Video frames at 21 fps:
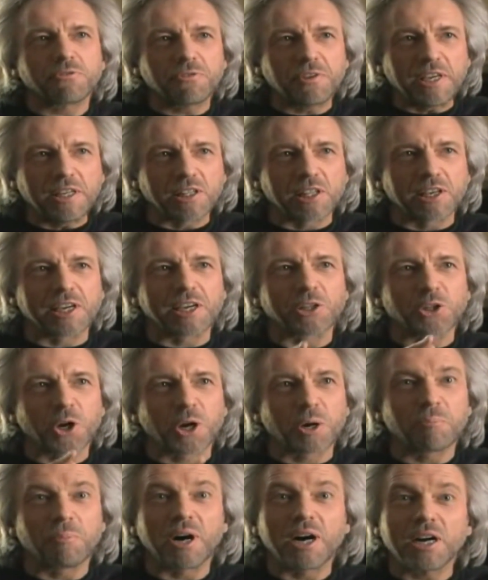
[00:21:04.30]
the feeling in
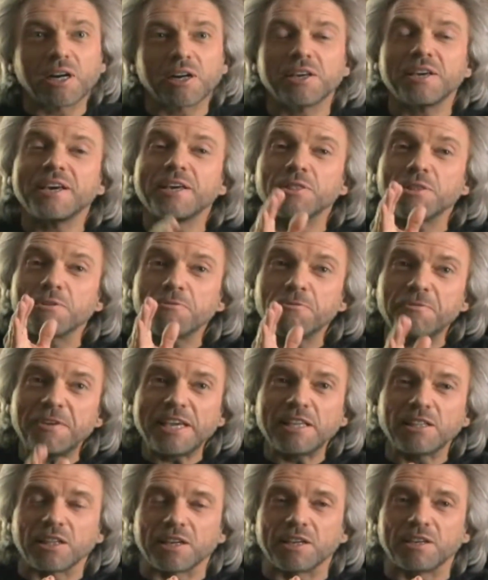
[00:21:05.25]
our body, and the
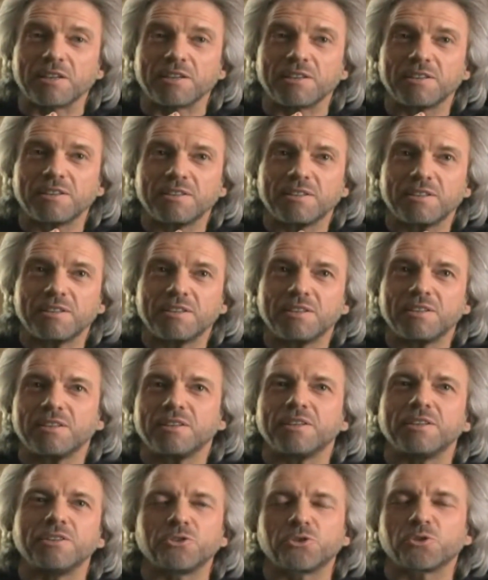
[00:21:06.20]
feeling
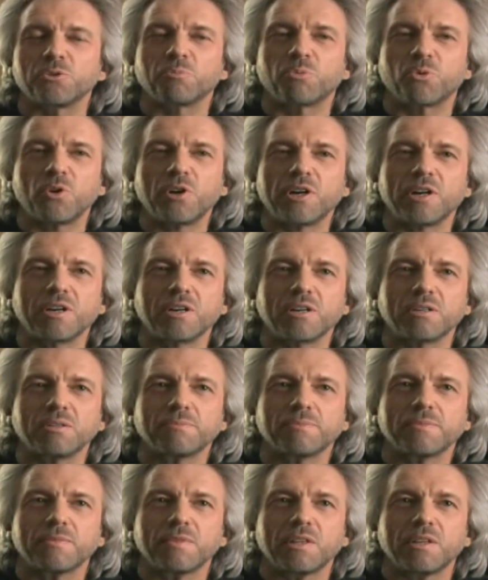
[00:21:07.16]
is the prayer.
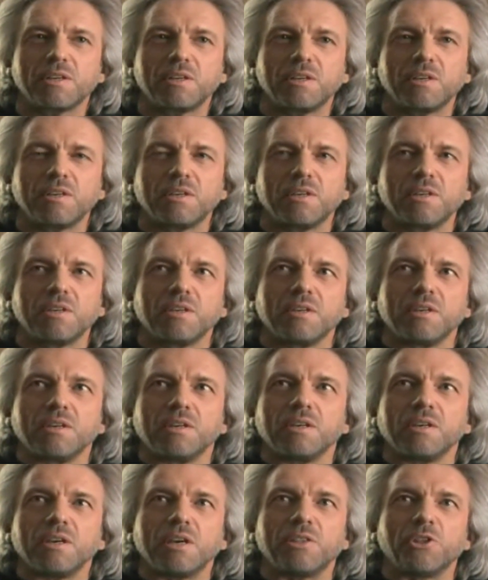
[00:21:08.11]

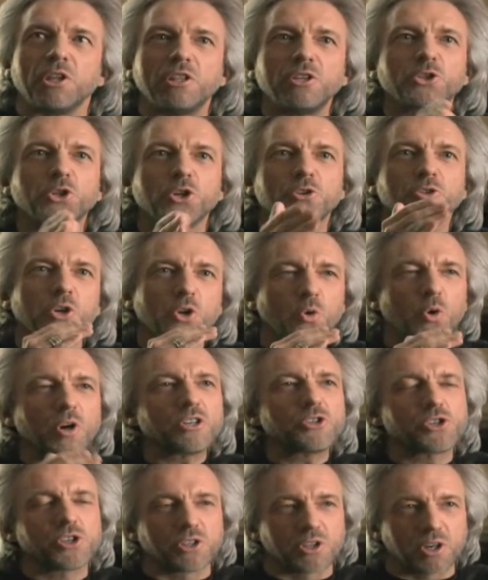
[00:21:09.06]
And then he turned the
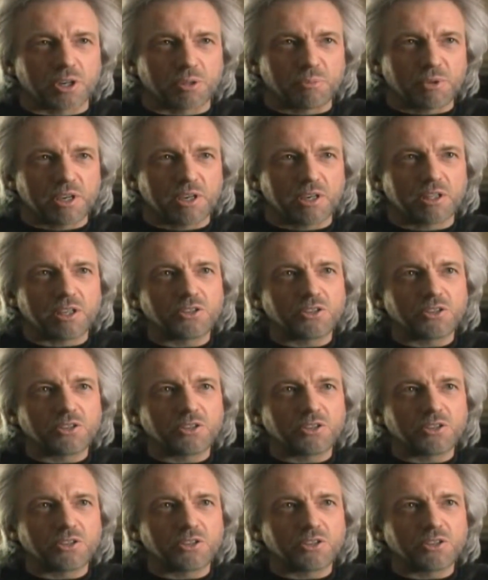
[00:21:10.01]
question on me,